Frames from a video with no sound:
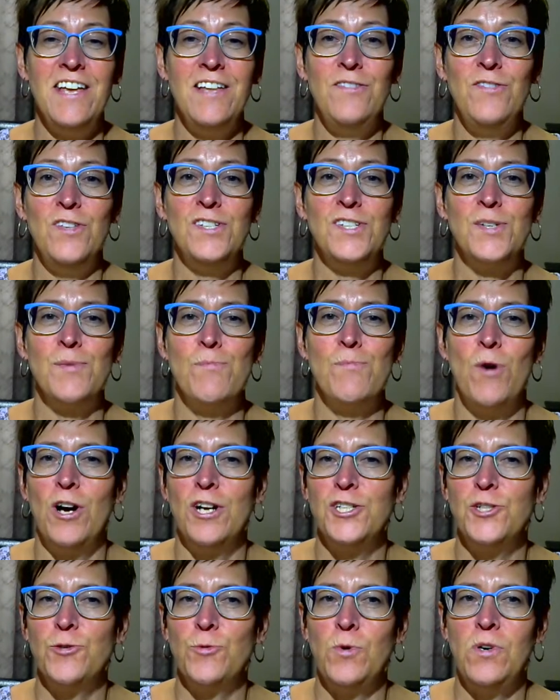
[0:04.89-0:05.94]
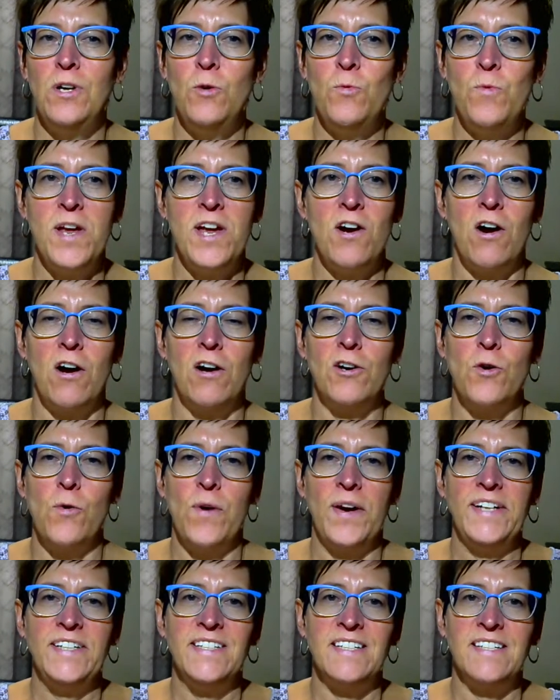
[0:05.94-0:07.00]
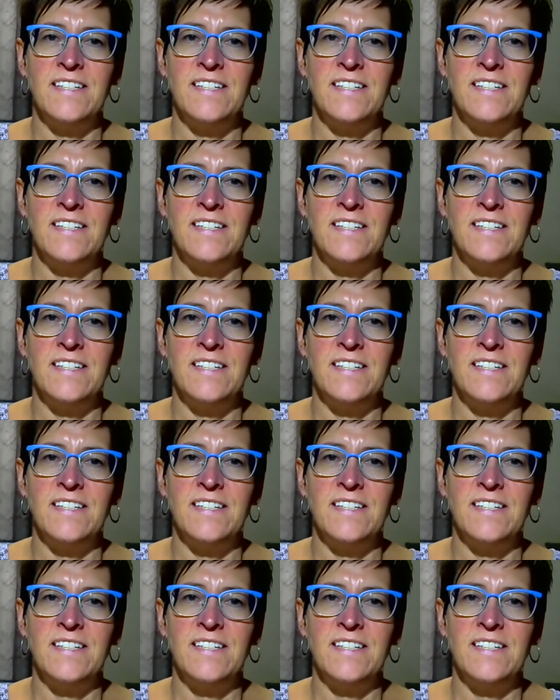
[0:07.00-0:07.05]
In this module, we are going to